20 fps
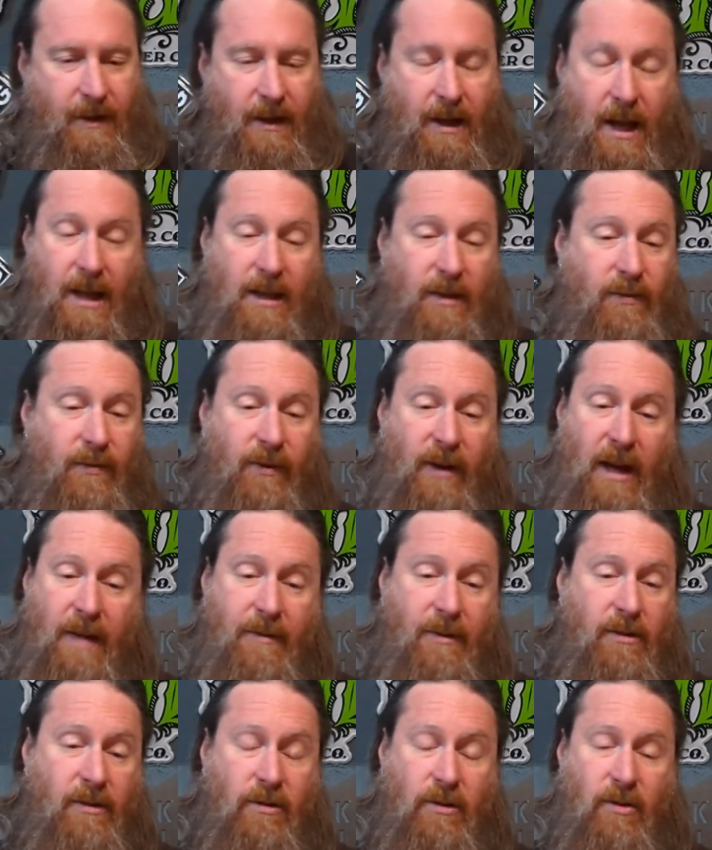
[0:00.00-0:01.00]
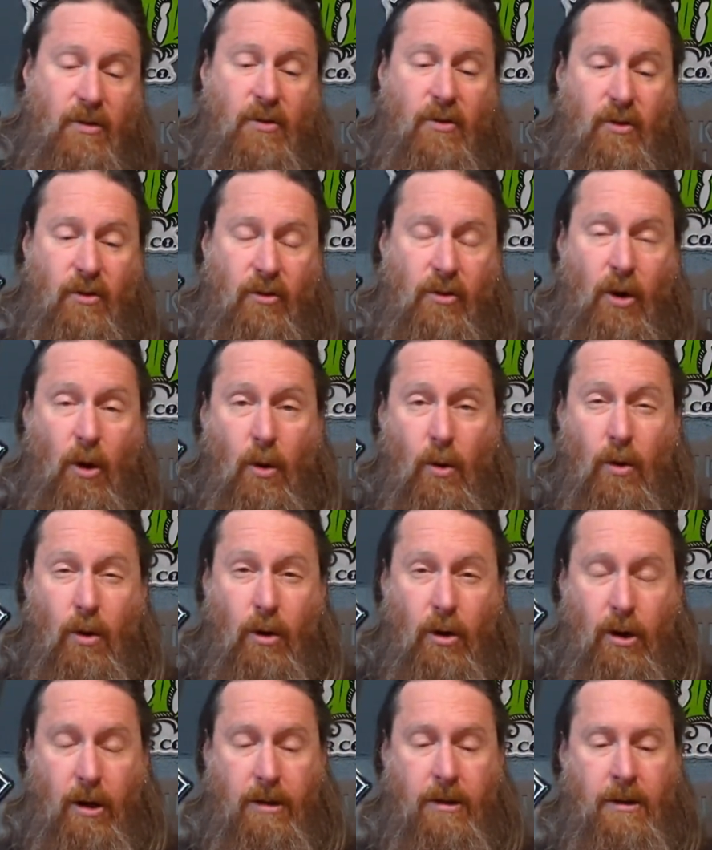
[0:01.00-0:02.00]
And these flavors are just so
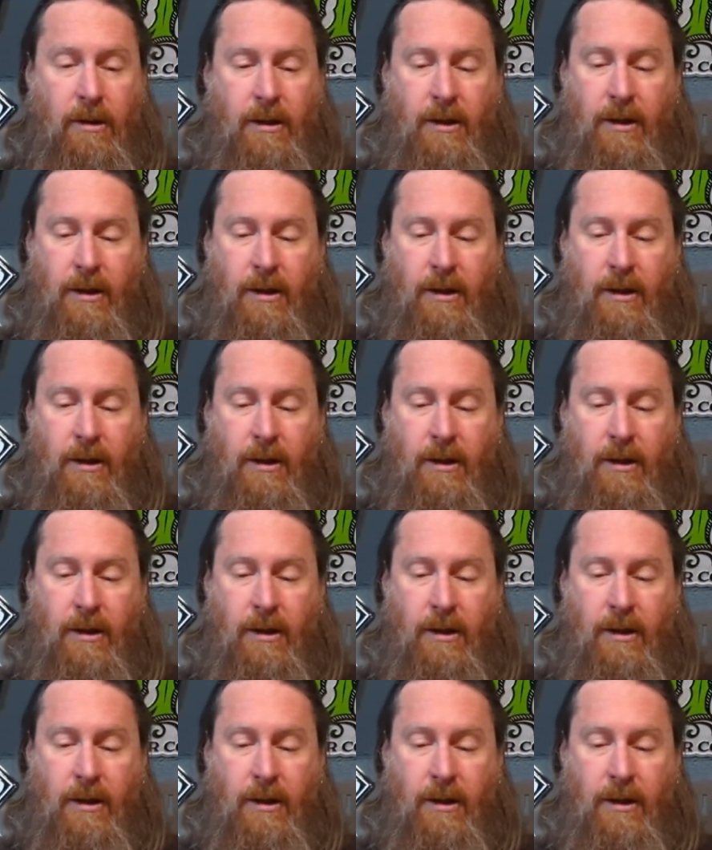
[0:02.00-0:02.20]
good.